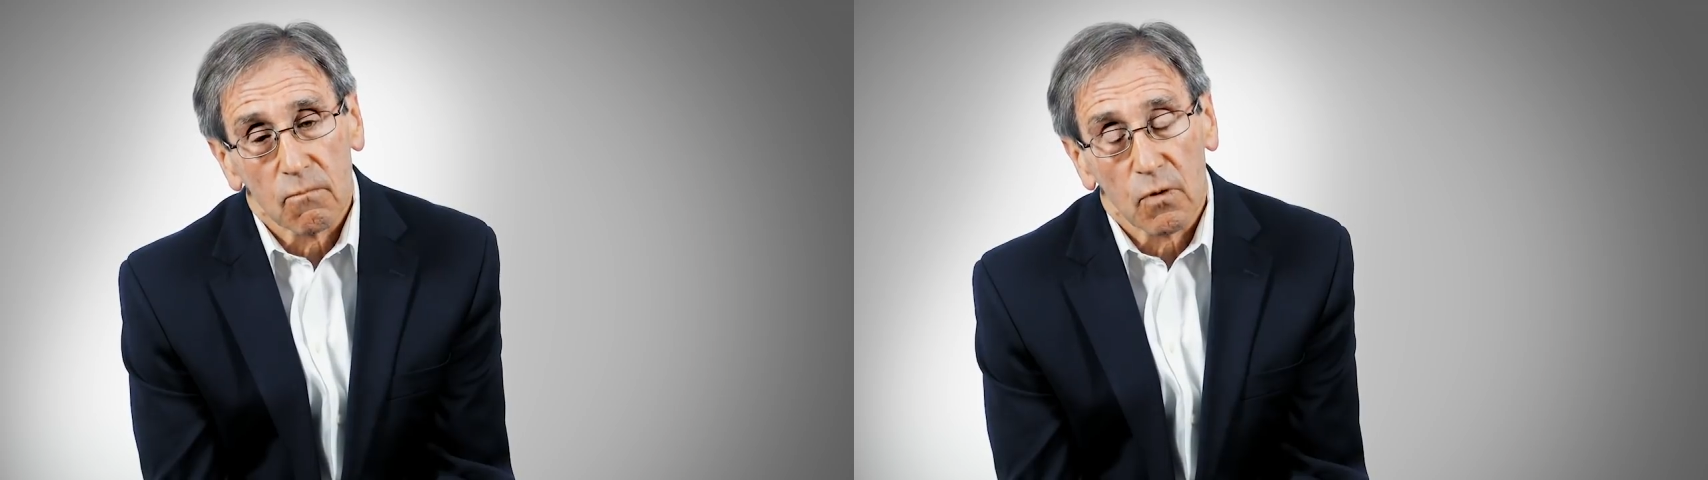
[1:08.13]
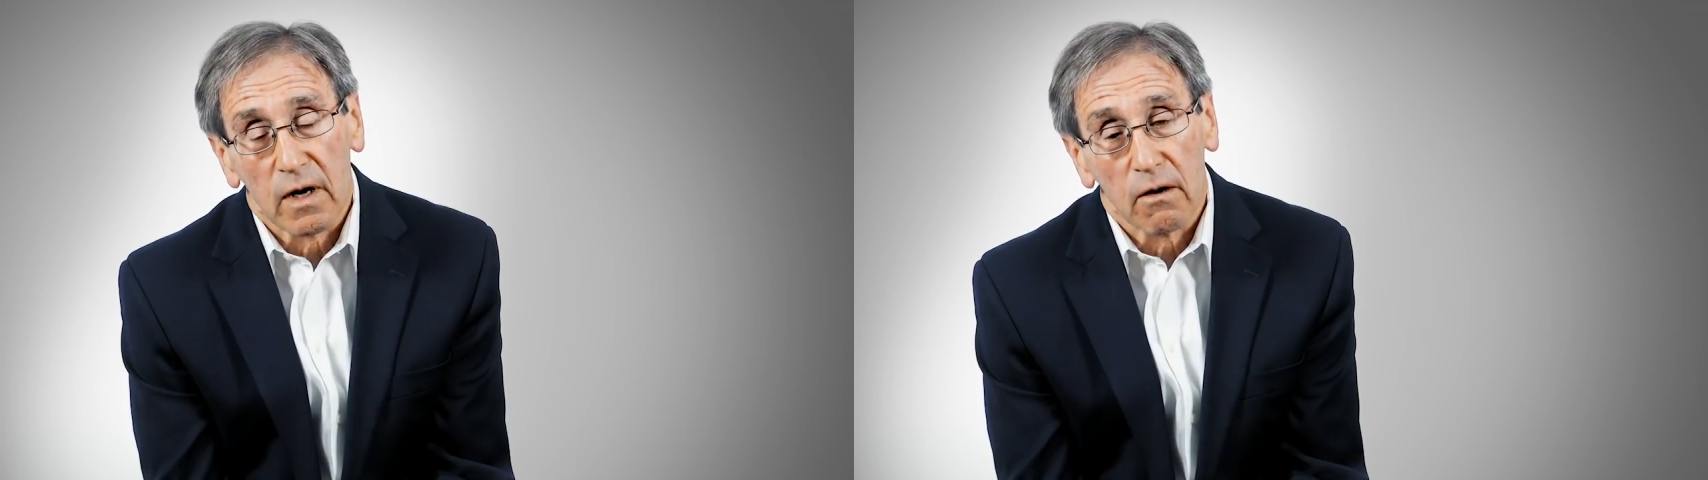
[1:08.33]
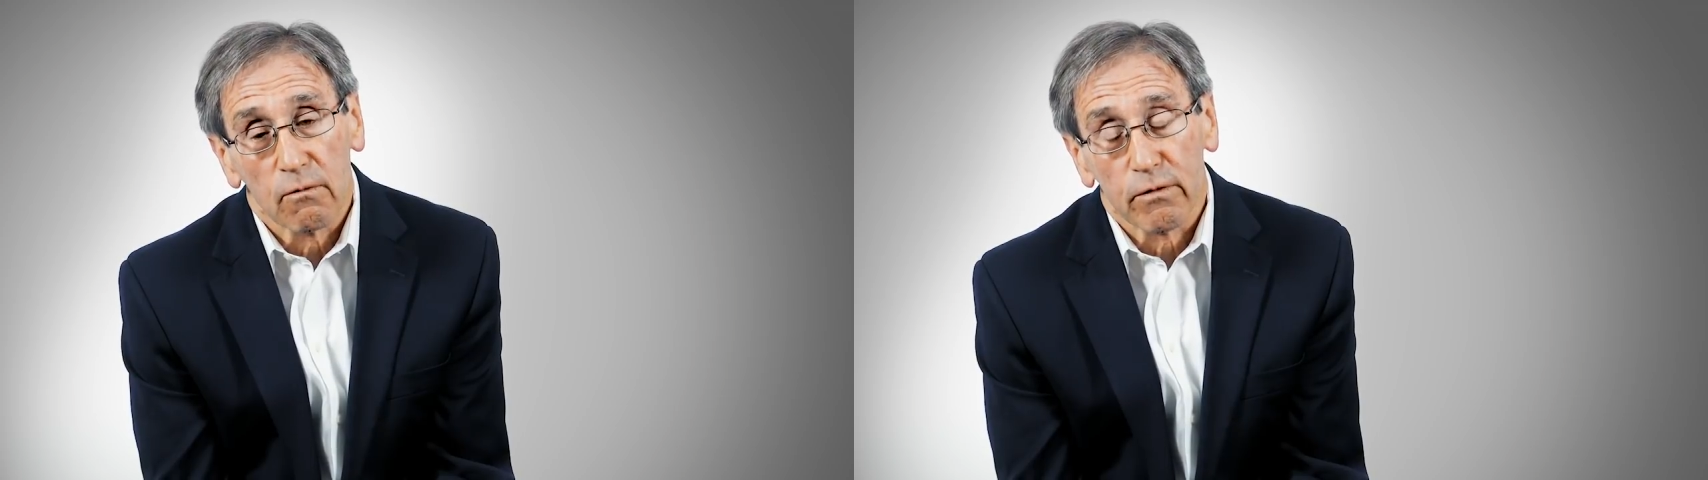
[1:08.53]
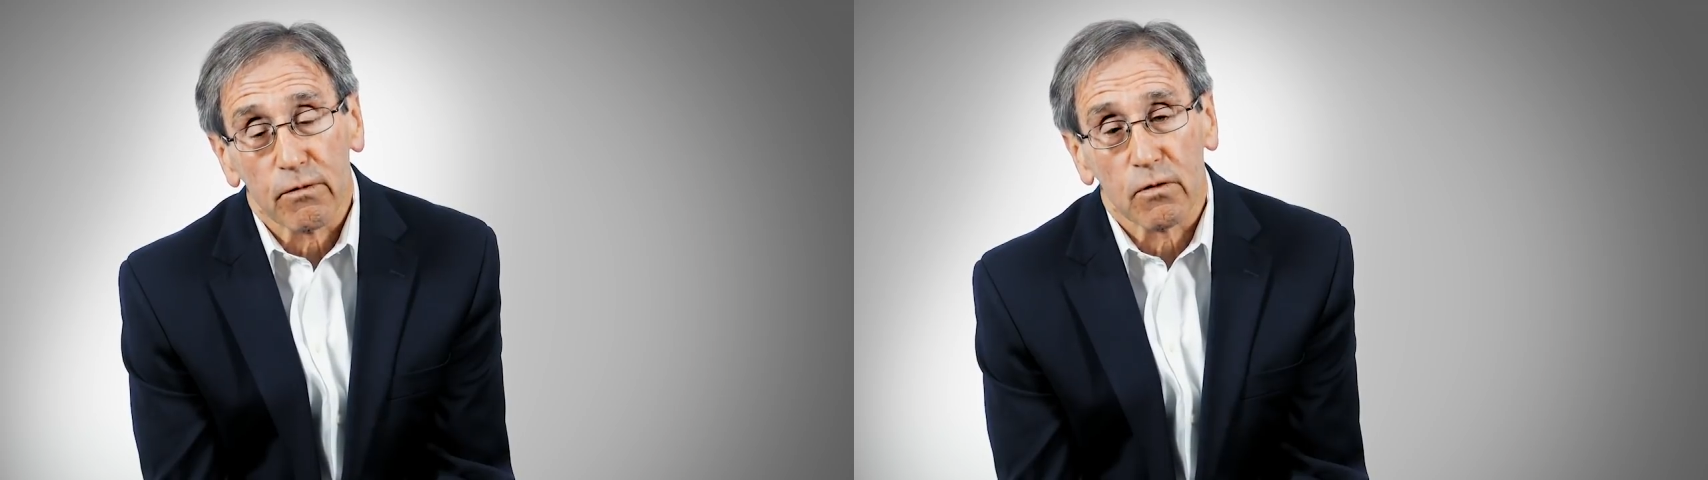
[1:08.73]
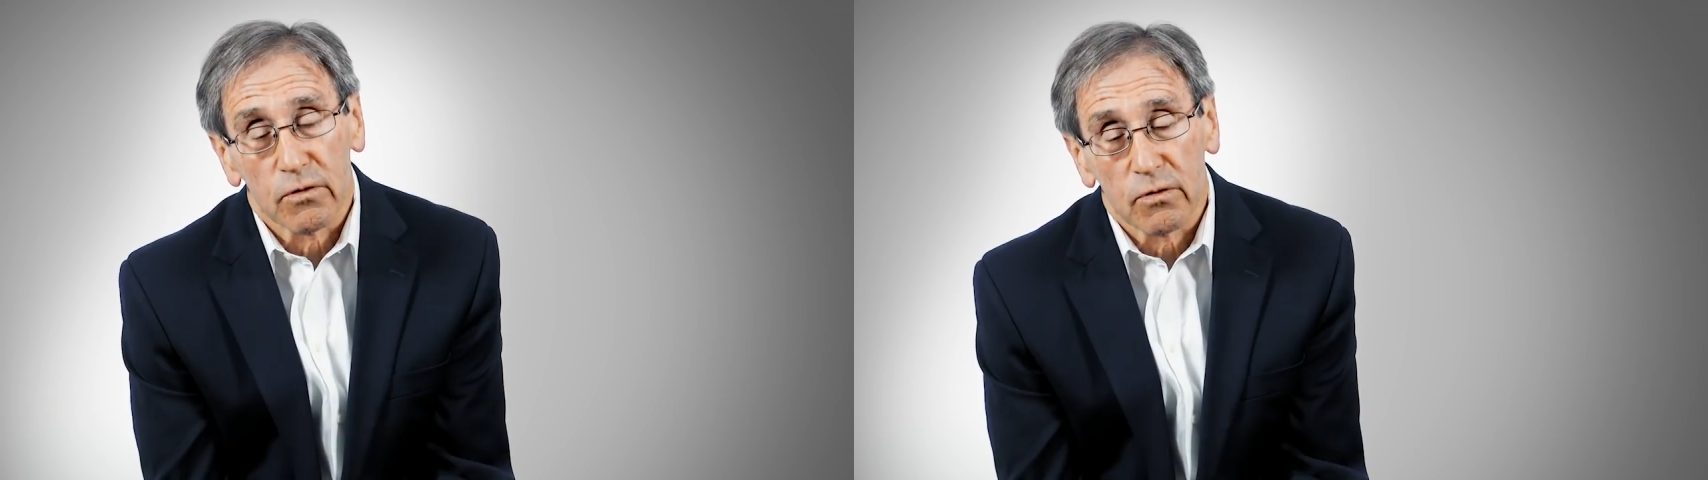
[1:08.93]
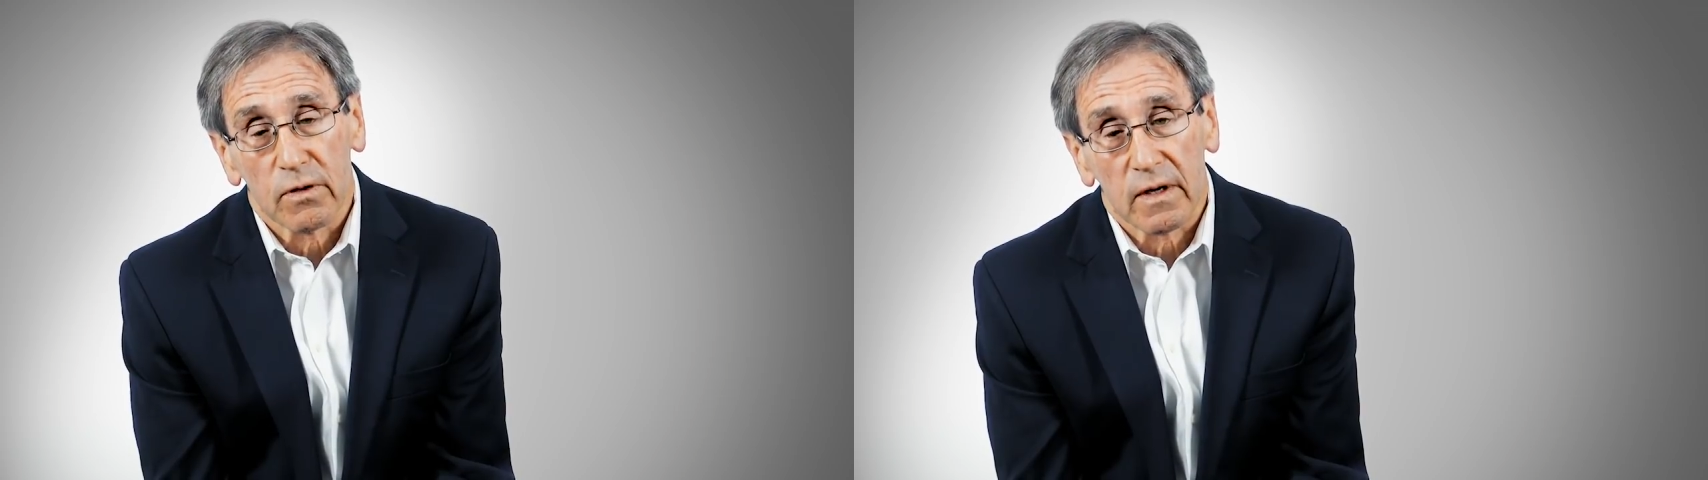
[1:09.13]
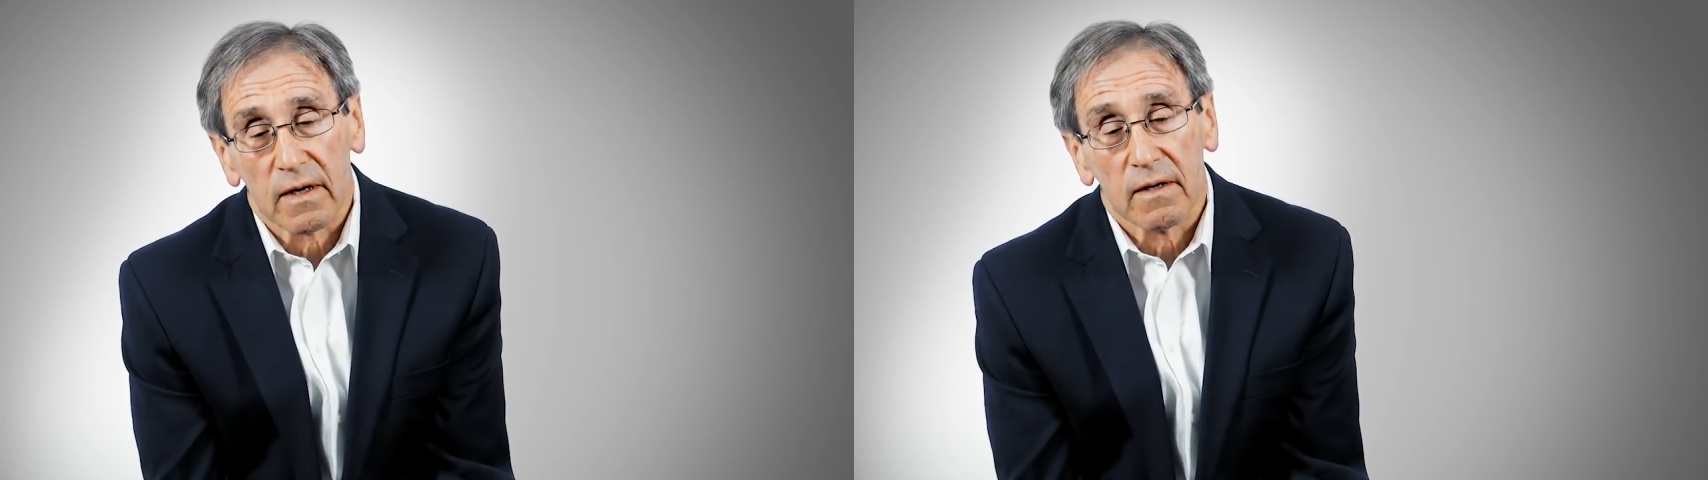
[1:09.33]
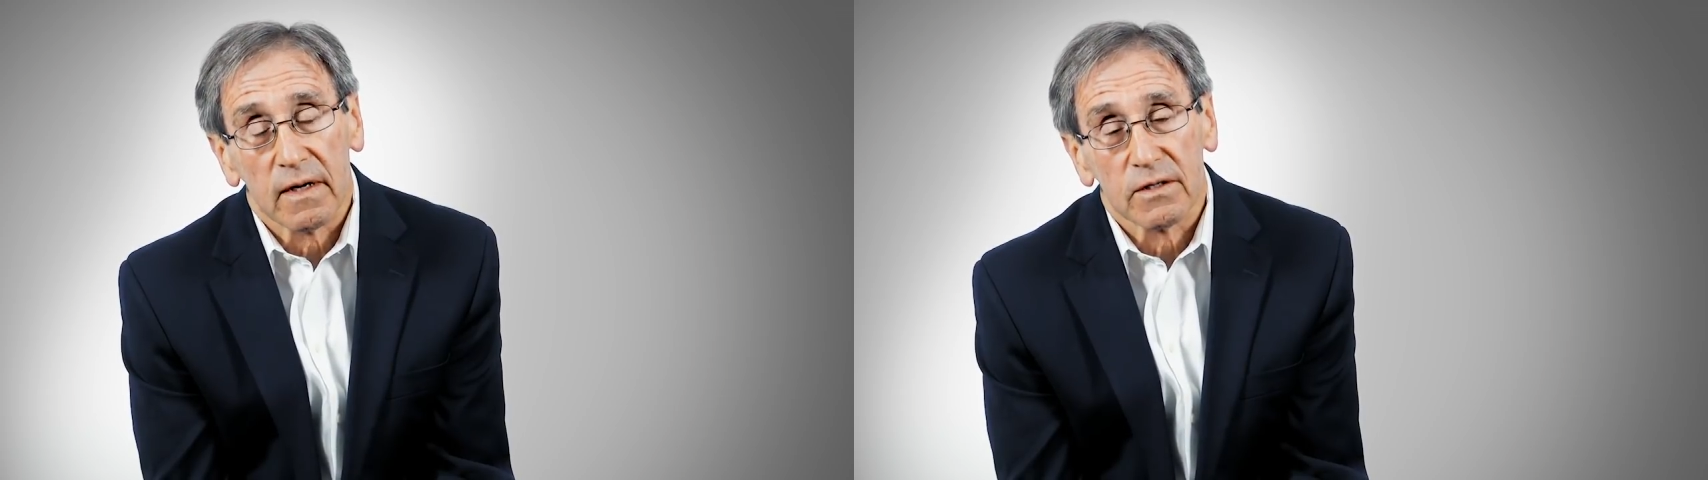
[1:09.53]
what I'll refer to
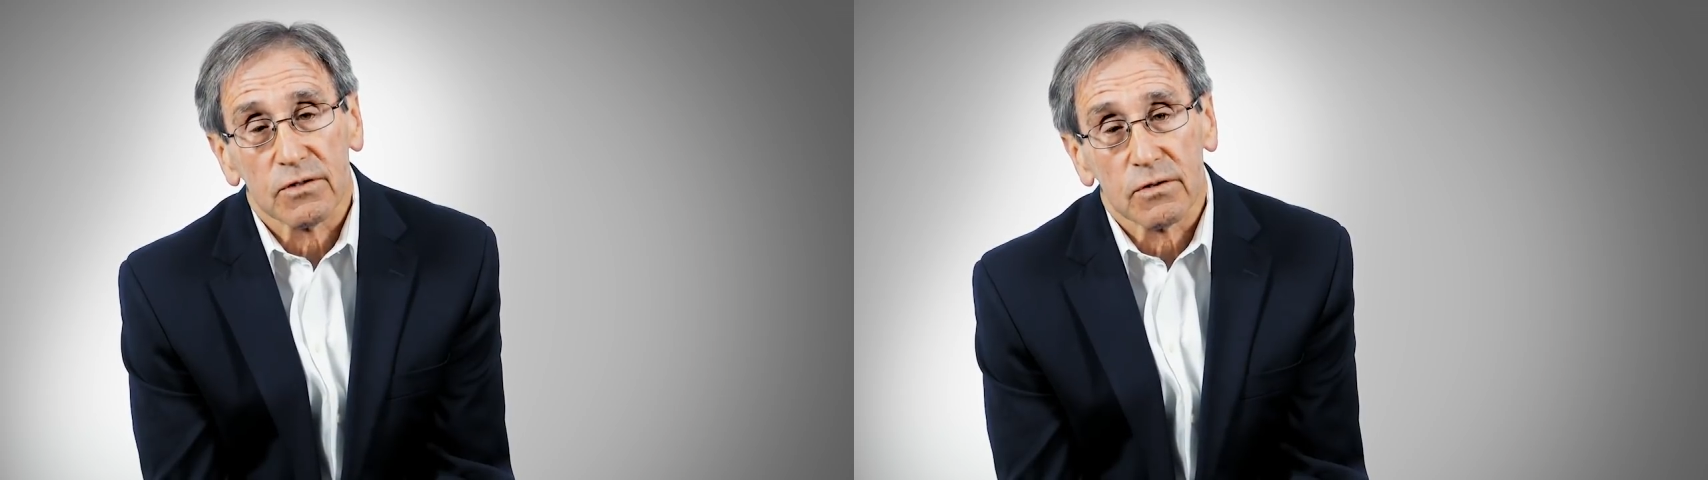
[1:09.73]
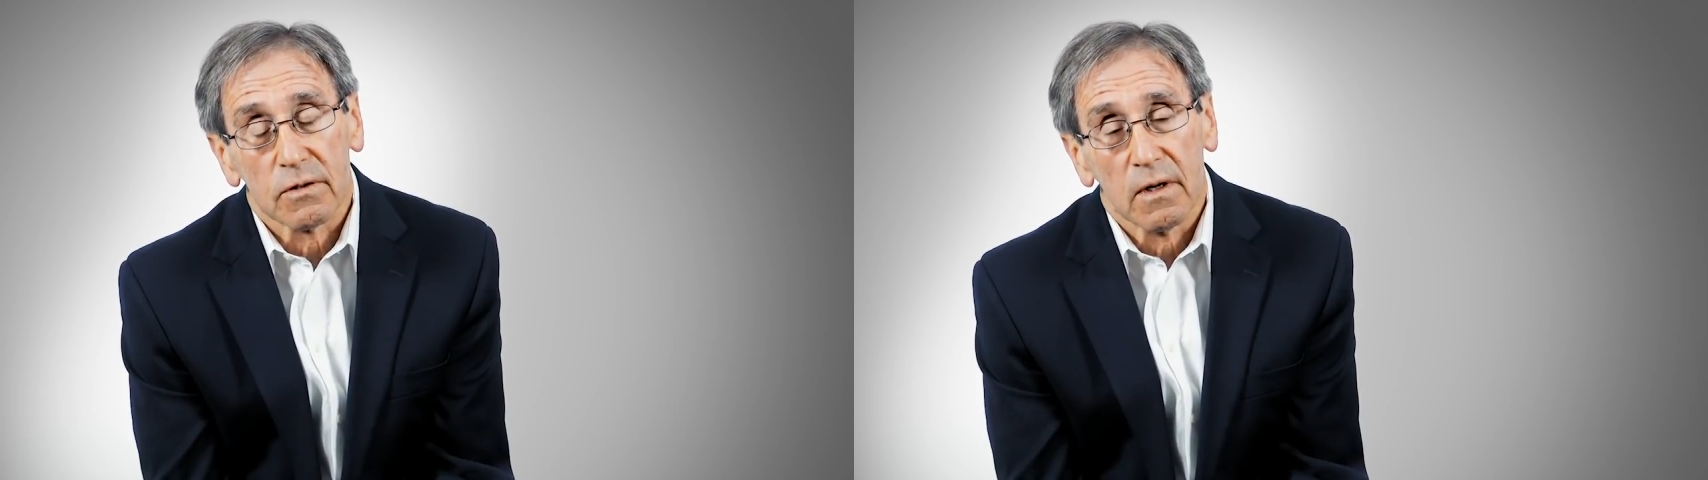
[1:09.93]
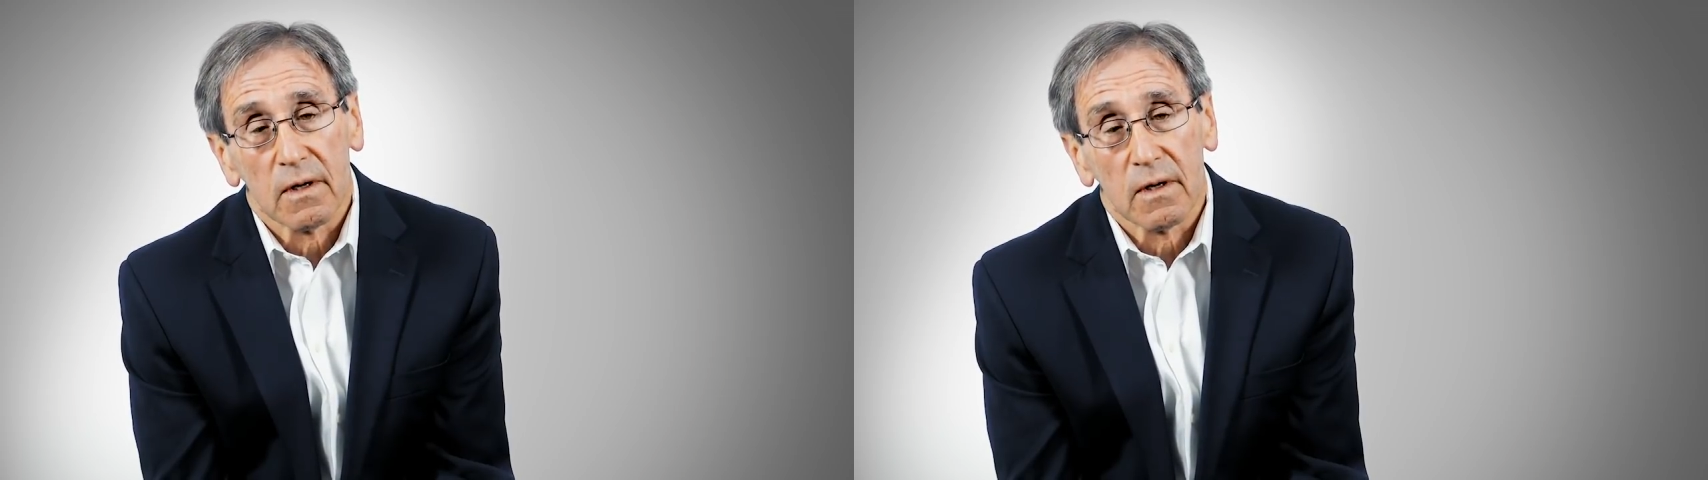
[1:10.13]
again as